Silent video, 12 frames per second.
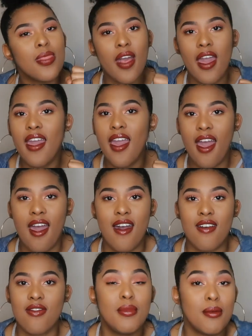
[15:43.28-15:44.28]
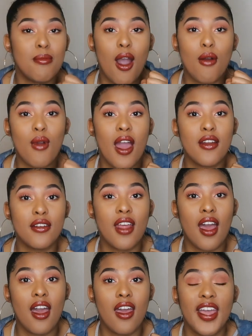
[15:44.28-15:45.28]
They have been my ride or
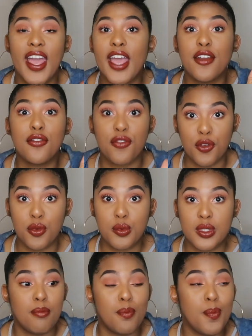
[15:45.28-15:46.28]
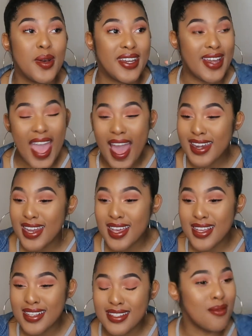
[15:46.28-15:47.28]
die. And fruit,
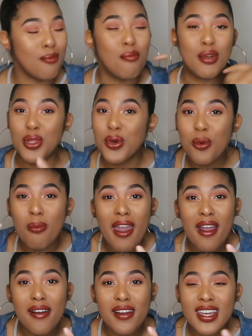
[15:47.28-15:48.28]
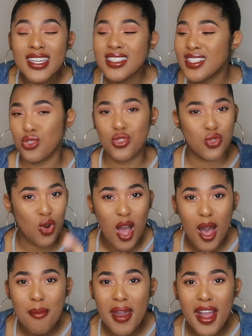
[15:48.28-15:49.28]
bananas, blueberries,
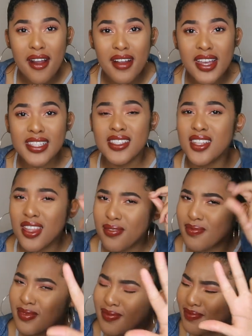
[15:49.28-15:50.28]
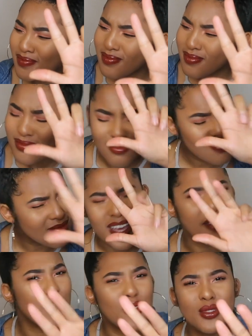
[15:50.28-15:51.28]
strawberries,
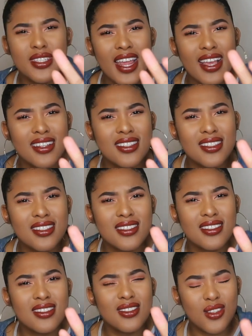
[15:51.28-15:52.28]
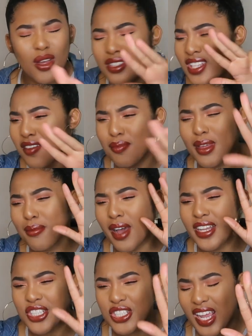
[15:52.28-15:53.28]
and fruit snacks. Those have been
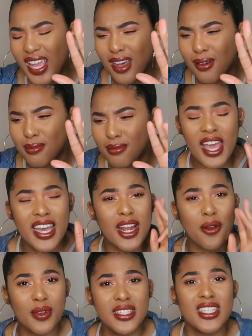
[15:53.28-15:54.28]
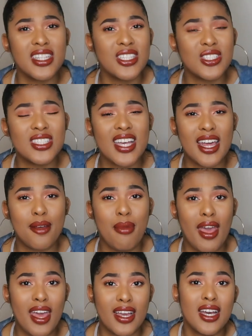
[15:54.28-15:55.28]
my jam. And I recently just got a
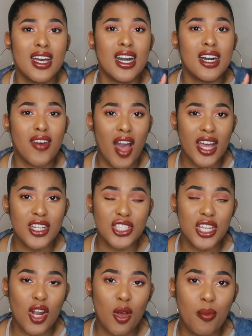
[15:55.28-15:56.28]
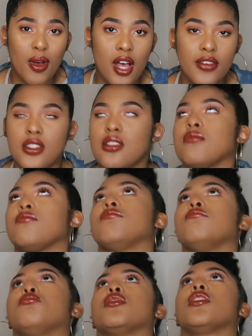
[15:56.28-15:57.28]
bag of hot Cheeto Puffs.
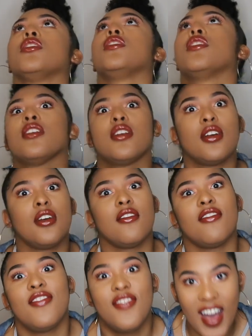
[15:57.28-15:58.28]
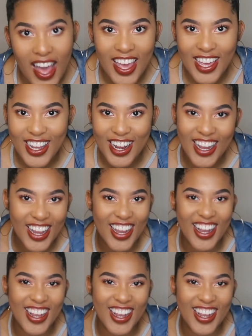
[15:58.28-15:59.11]
Bruh. Fire.